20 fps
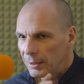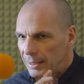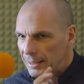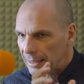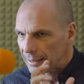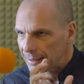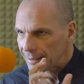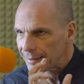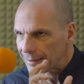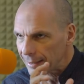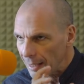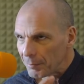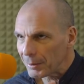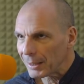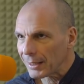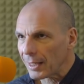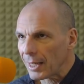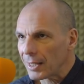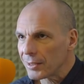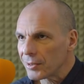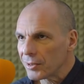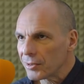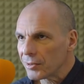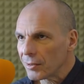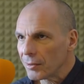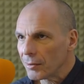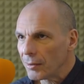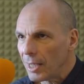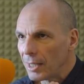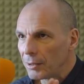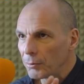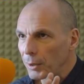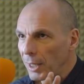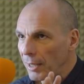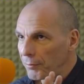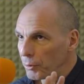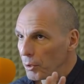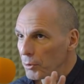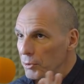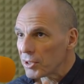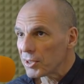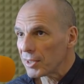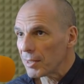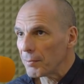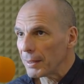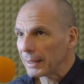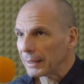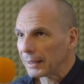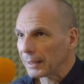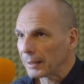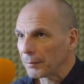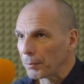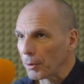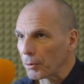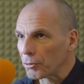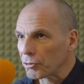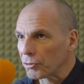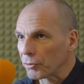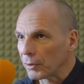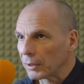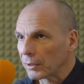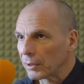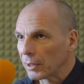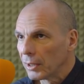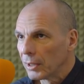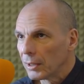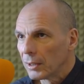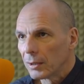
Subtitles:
It's a systemic crisis, and we have no systematic approach to it.